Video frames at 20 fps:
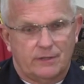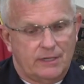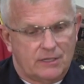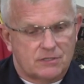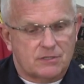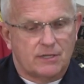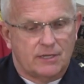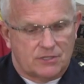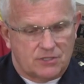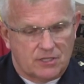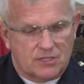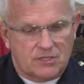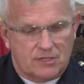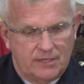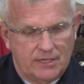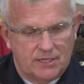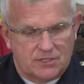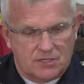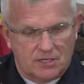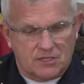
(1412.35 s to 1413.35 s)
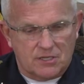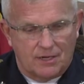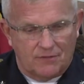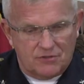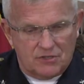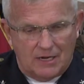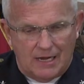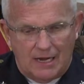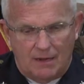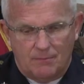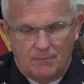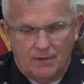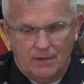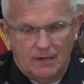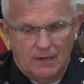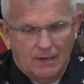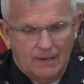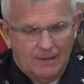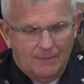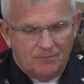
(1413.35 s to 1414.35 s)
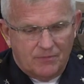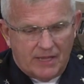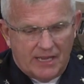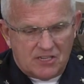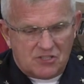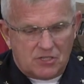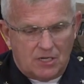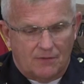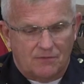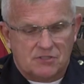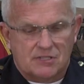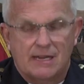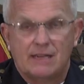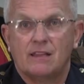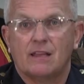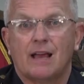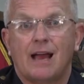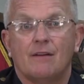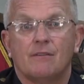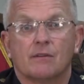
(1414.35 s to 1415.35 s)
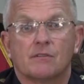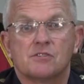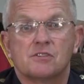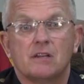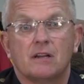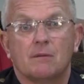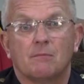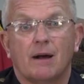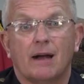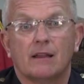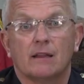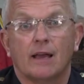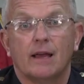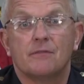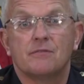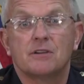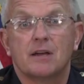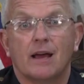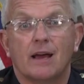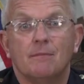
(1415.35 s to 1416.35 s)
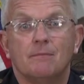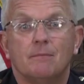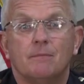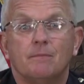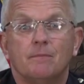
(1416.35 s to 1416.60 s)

It's a tough time, and as tough as anything I've ever seen in my lifetime.